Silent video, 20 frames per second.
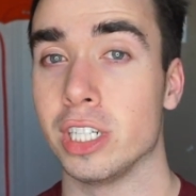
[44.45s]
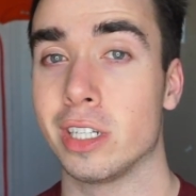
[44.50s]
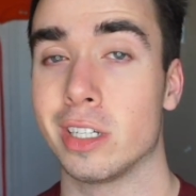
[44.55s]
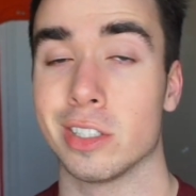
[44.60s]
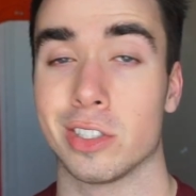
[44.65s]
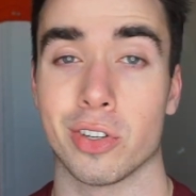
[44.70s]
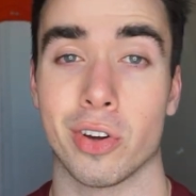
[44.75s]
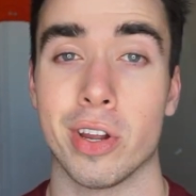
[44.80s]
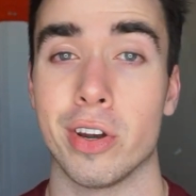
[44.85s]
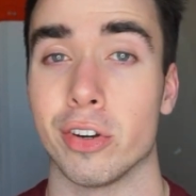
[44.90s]

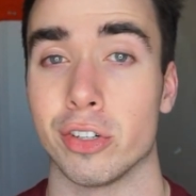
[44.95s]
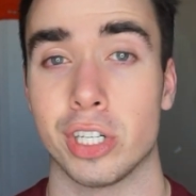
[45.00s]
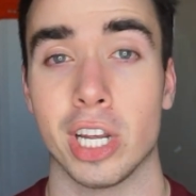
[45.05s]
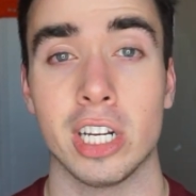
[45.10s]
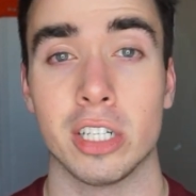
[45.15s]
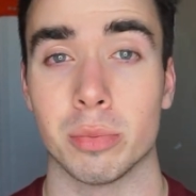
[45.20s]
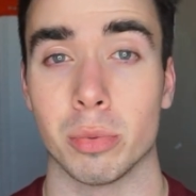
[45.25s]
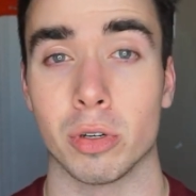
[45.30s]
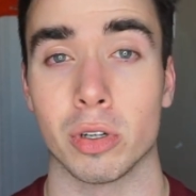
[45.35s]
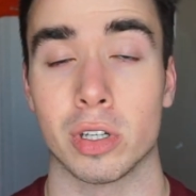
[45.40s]
because they're
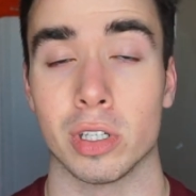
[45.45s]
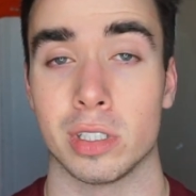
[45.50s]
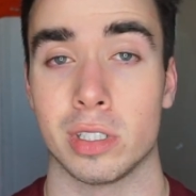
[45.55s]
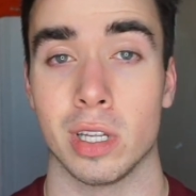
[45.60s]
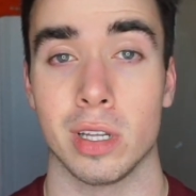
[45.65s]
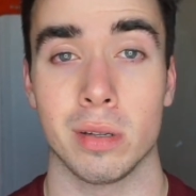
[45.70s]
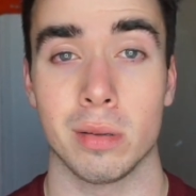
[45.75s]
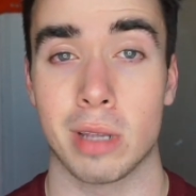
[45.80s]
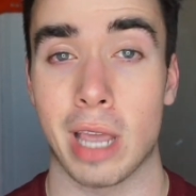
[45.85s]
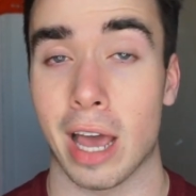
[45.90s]
interchangeable,
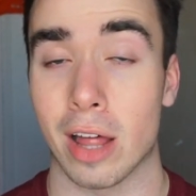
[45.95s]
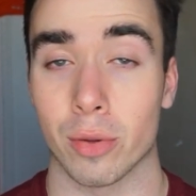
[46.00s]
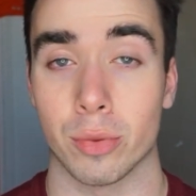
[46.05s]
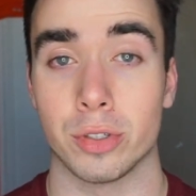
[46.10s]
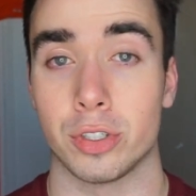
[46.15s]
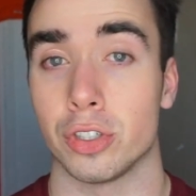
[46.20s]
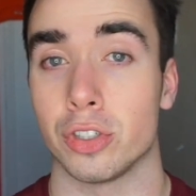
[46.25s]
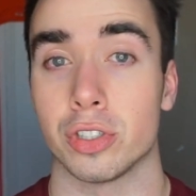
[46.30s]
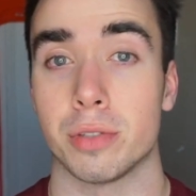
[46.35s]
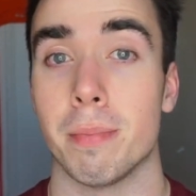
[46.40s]
because
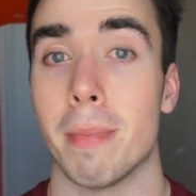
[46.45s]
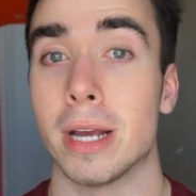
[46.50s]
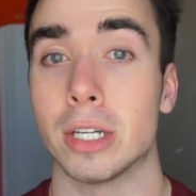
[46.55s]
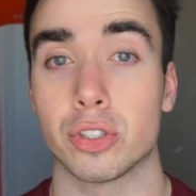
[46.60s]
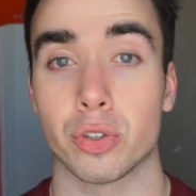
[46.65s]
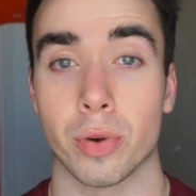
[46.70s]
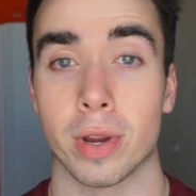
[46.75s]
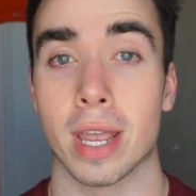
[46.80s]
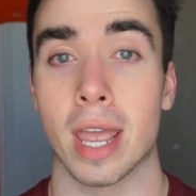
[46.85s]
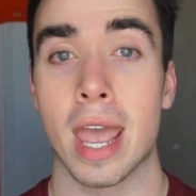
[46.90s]
calories are just
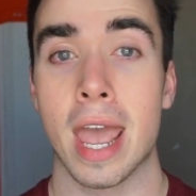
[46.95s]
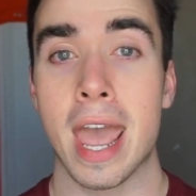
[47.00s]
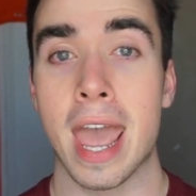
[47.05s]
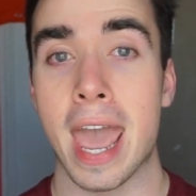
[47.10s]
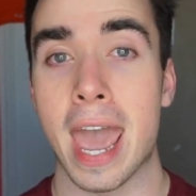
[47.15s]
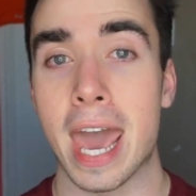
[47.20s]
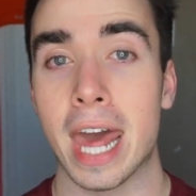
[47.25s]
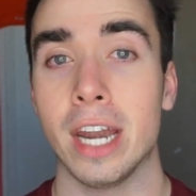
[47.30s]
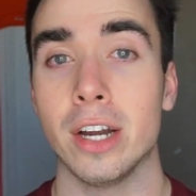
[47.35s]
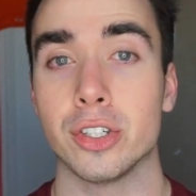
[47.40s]
measuring
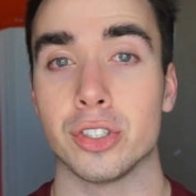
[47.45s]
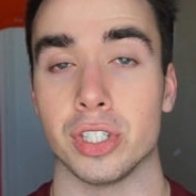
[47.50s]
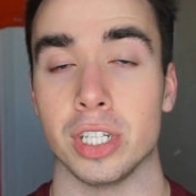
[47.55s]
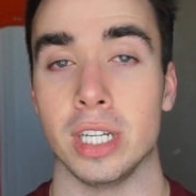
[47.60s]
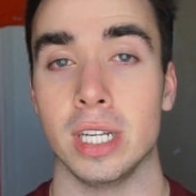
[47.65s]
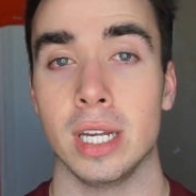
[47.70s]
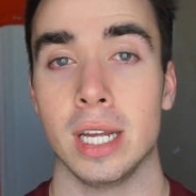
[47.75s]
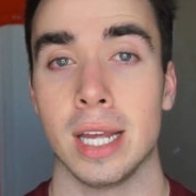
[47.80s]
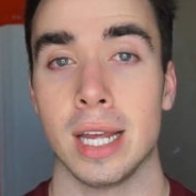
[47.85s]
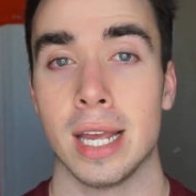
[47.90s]

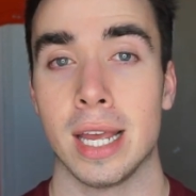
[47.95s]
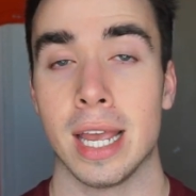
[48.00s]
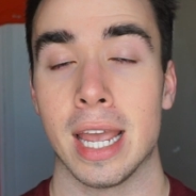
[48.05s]
energy,